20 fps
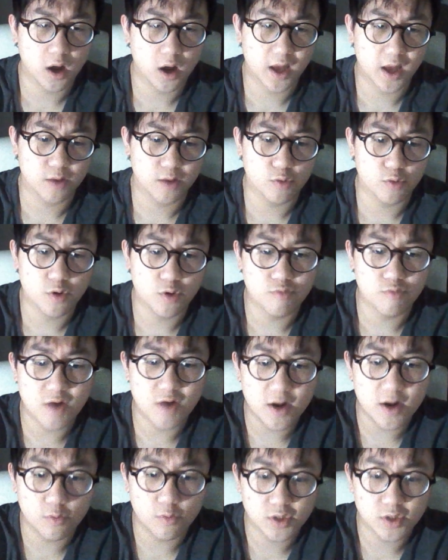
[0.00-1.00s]
when he
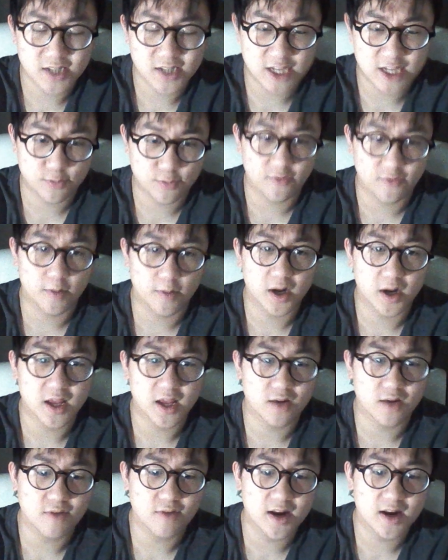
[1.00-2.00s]
really was desperate for money,
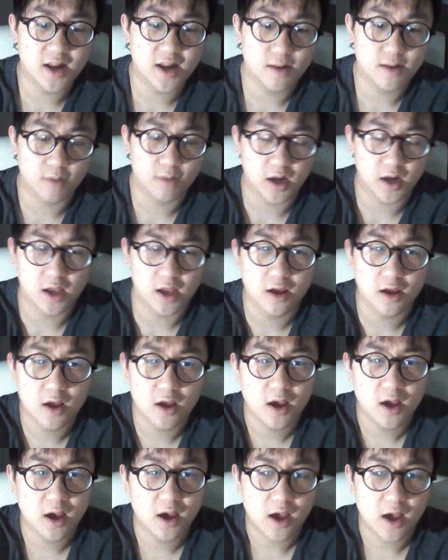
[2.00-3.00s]
and really needed money,
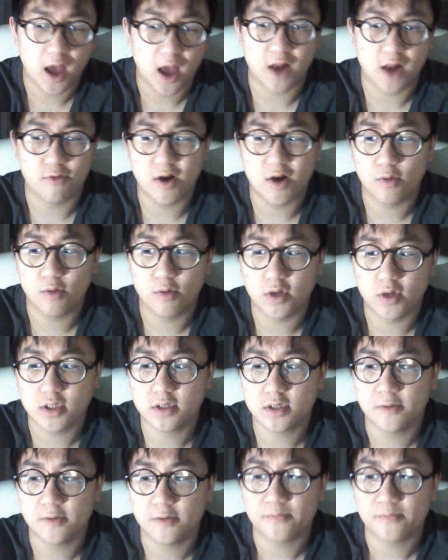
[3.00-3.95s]
and he really was